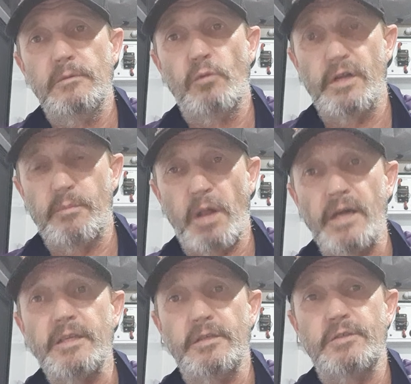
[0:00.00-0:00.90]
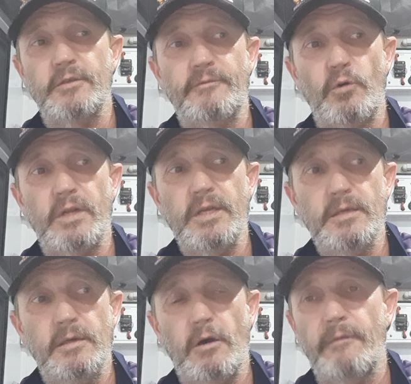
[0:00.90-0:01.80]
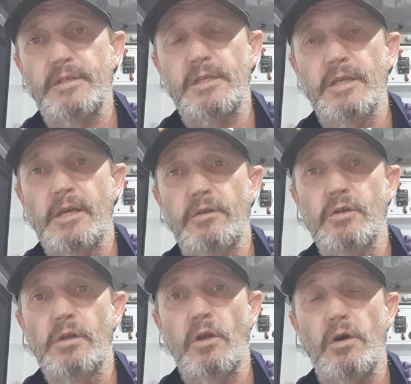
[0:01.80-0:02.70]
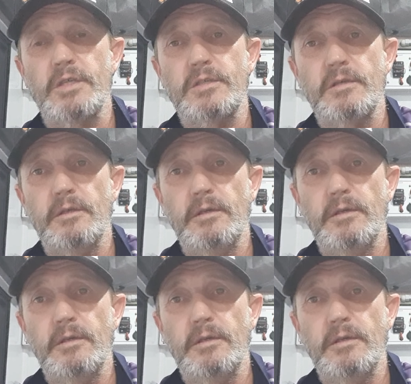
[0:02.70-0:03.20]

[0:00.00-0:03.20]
when you're plugged into 240, obviously you can utilize